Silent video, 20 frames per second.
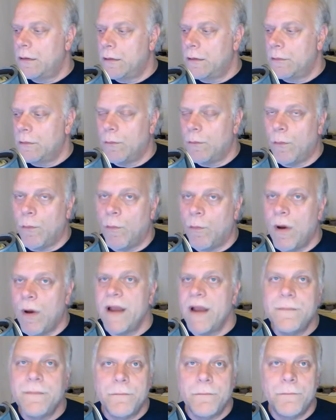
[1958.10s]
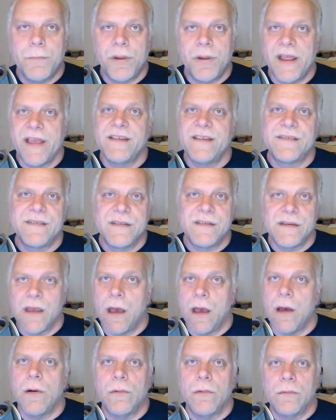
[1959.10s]
you know, one place to
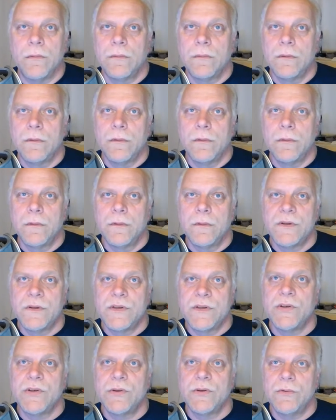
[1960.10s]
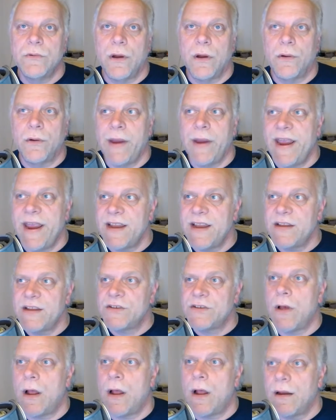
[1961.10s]
go to
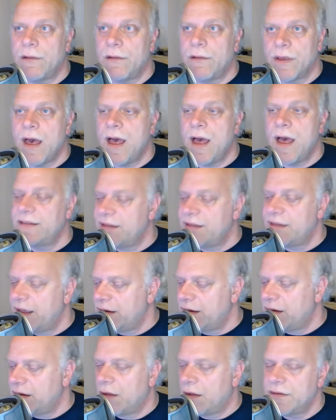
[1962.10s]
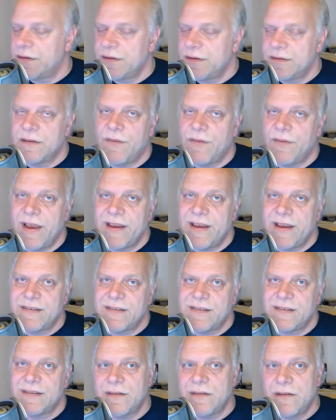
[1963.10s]
arrange all of the content on these
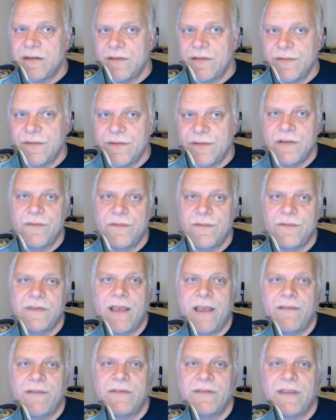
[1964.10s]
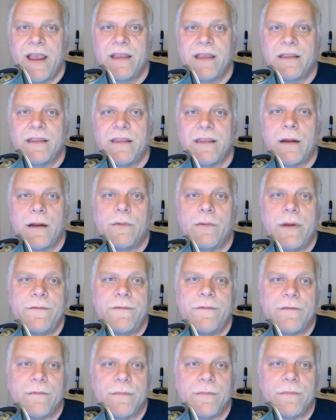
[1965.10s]
devices, you've you've they've taken that away from
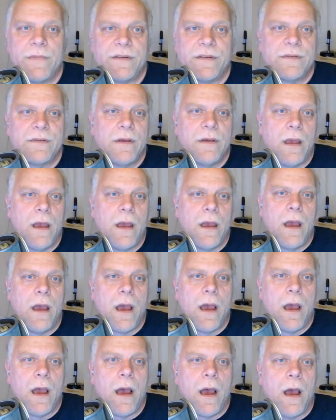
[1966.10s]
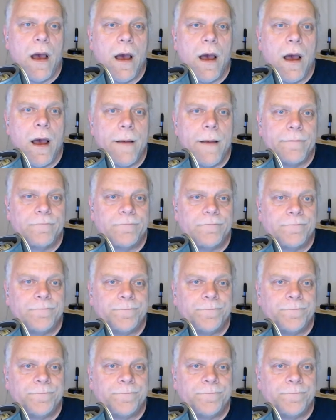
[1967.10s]
us. Um,